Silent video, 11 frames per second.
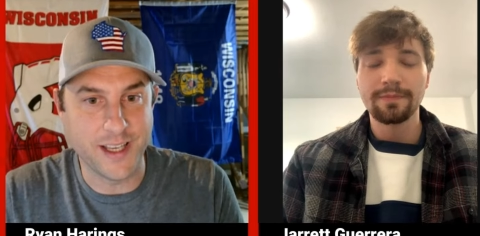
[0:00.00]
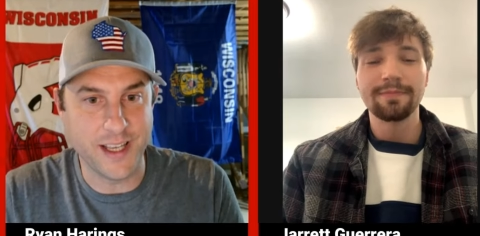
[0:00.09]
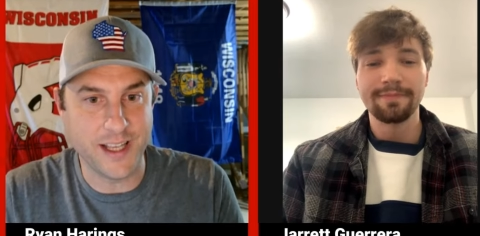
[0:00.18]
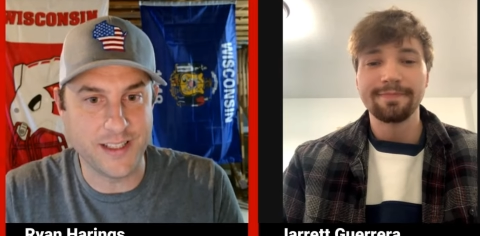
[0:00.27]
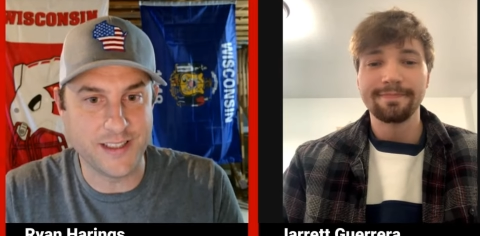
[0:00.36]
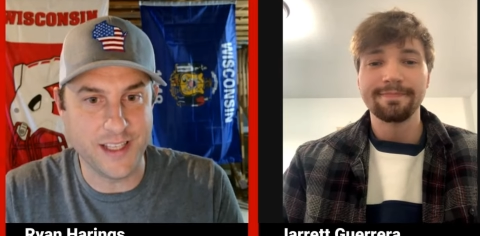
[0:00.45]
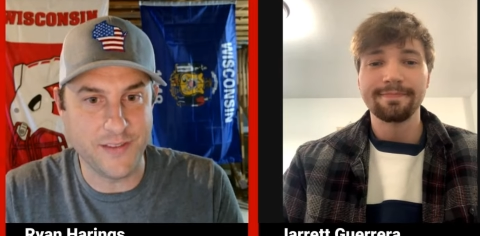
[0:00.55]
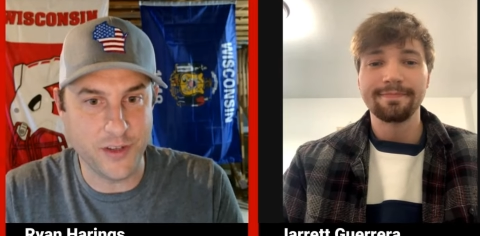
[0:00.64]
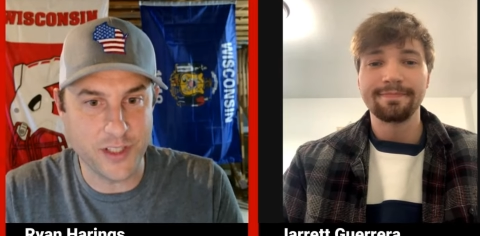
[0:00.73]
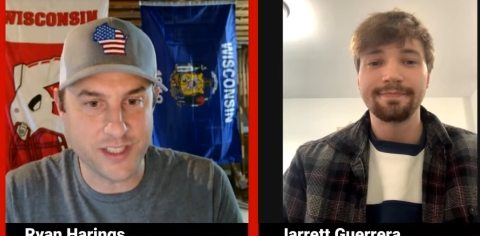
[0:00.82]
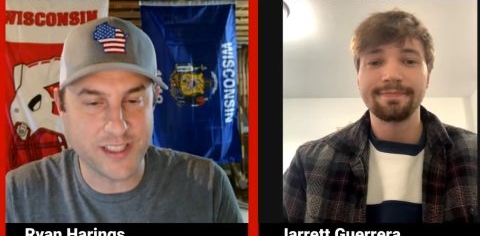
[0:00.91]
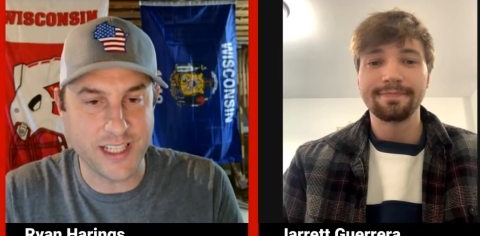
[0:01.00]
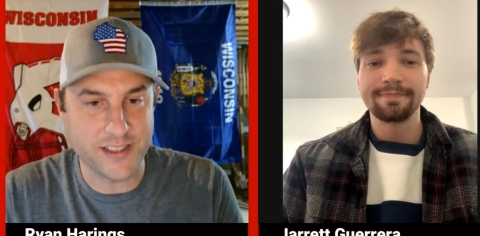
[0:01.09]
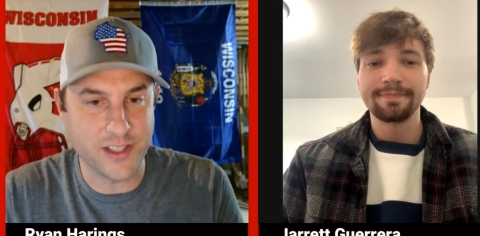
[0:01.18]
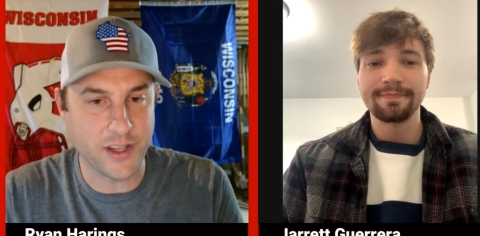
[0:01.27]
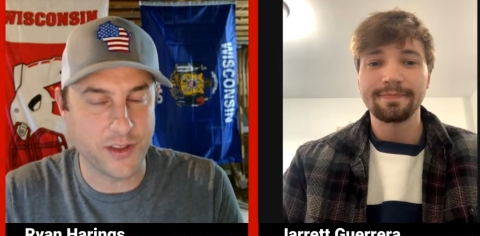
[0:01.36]
Speaker 1: and, and see if you can just get
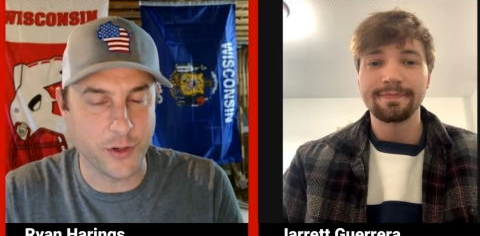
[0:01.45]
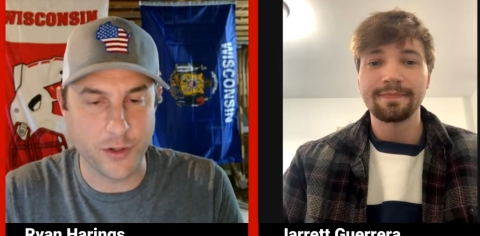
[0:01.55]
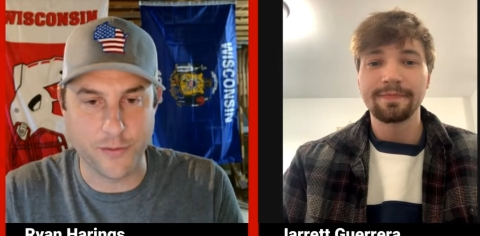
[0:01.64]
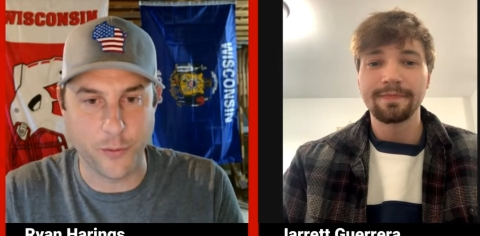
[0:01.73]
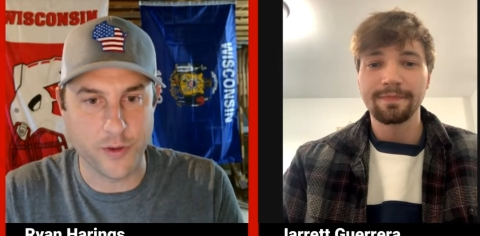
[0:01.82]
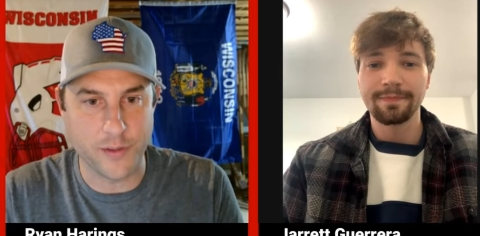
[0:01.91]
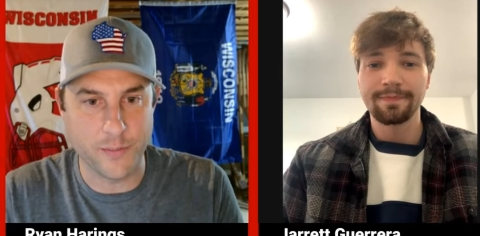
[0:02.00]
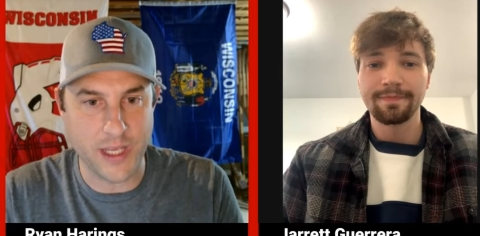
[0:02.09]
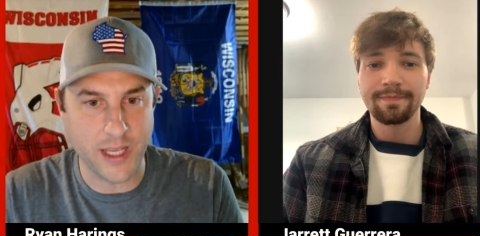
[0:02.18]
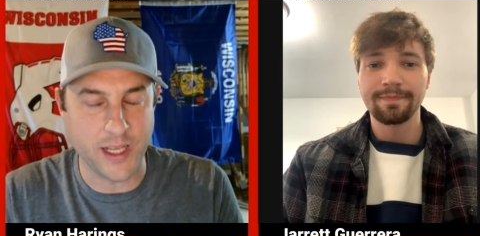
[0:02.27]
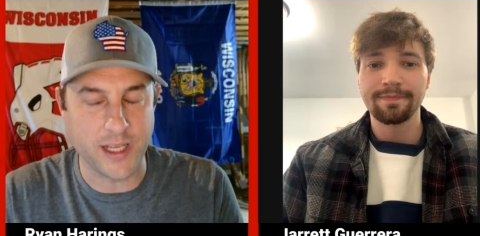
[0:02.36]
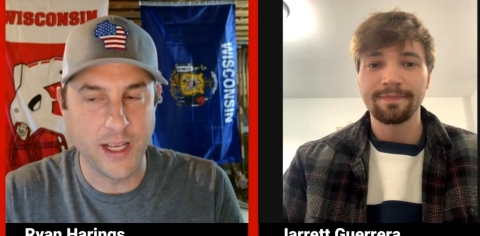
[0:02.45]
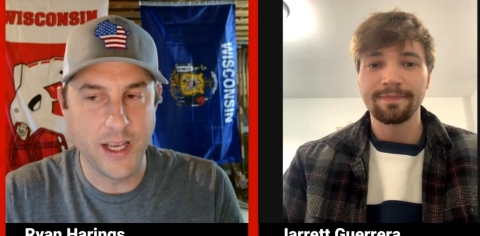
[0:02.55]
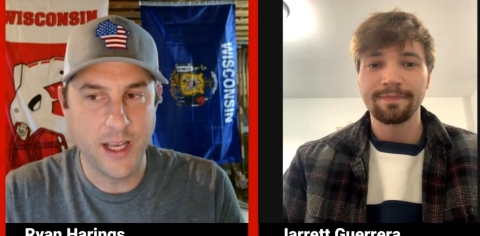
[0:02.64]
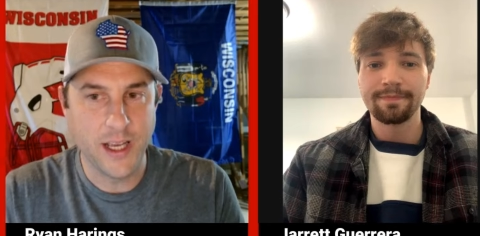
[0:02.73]
it to the third or fourth and be in it.